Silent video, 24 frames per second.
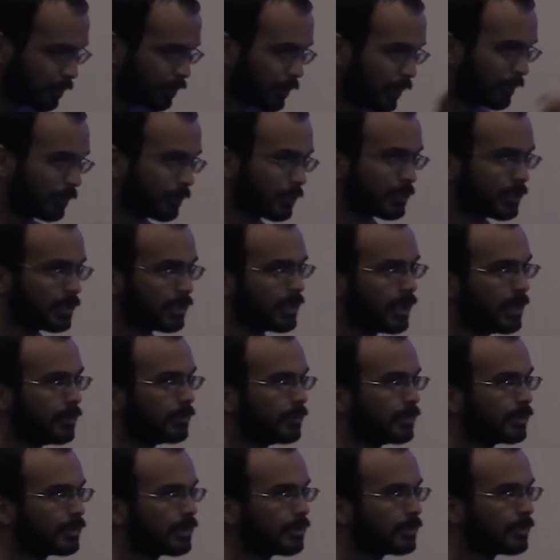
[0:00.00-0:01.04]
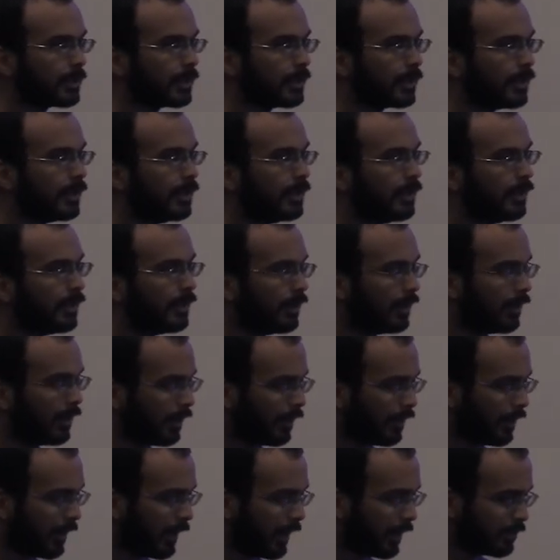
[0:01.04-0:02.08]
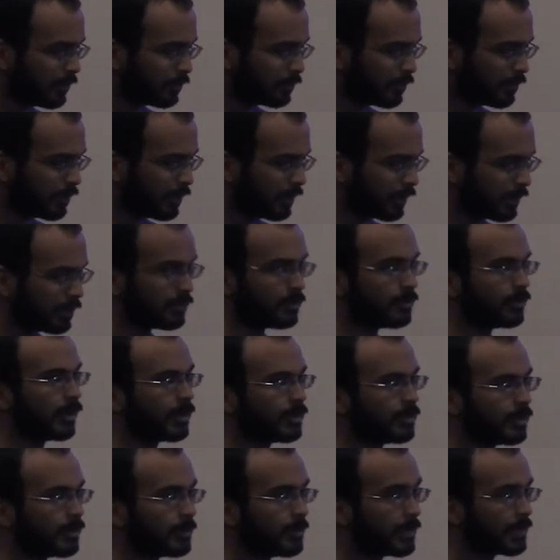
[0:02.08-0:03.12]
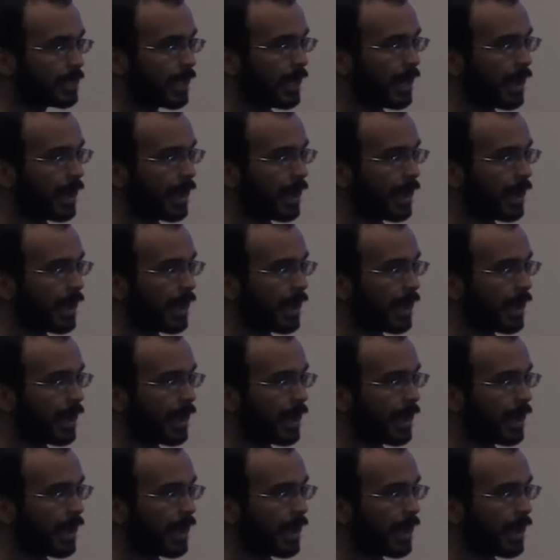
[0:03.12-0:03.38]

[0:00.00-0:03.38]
preferences table or something and you'll do it in the constructor, but that